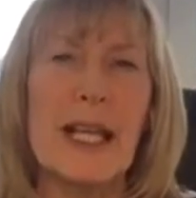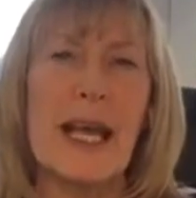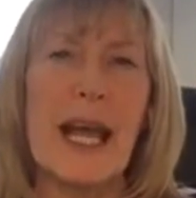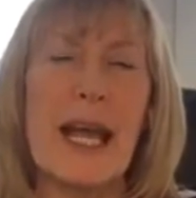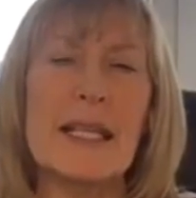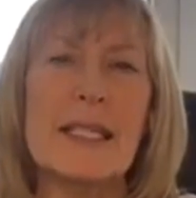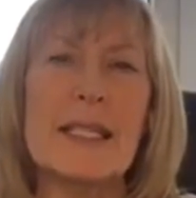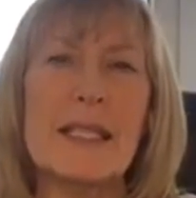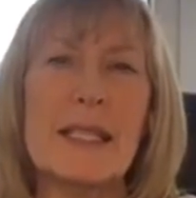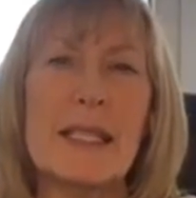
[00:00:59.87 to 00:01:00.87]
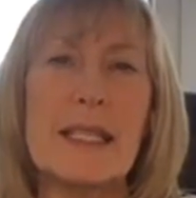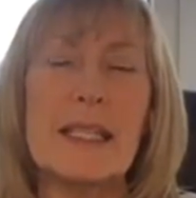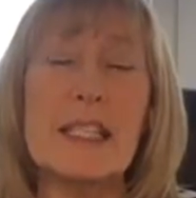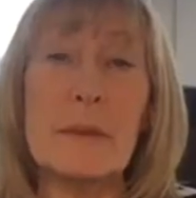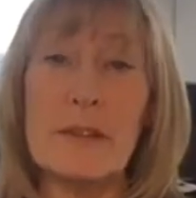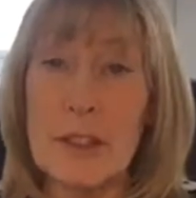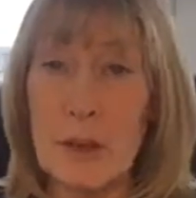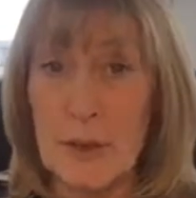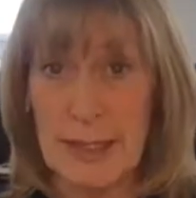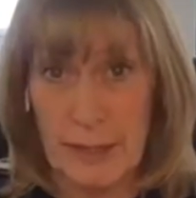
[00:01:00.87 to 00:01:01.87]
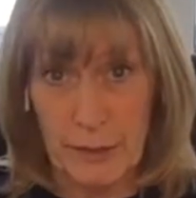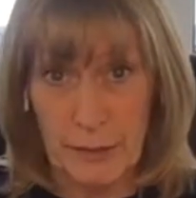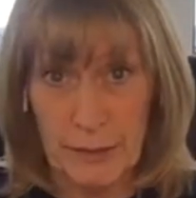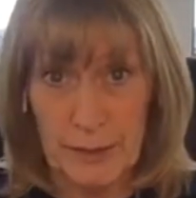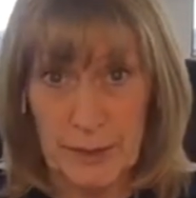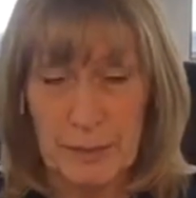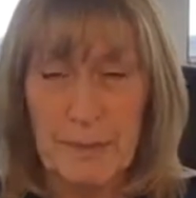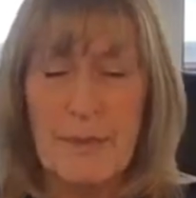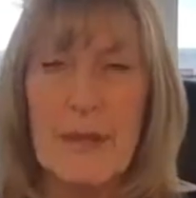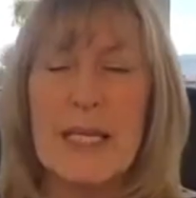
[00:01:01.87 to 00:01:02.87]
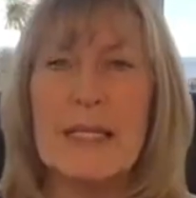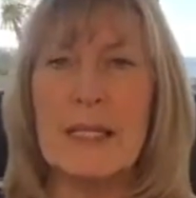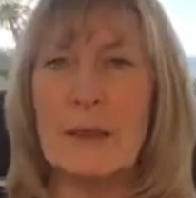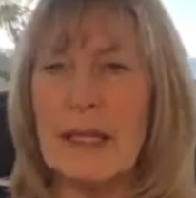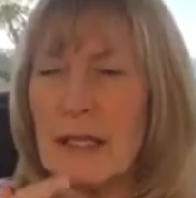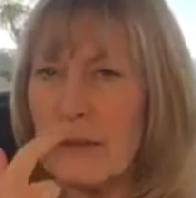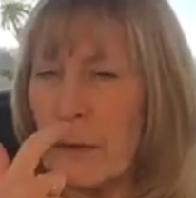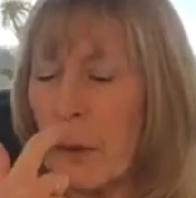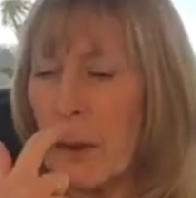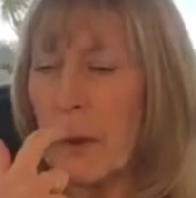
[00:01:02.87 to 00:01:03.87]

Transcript: and the spiritual self. So therefore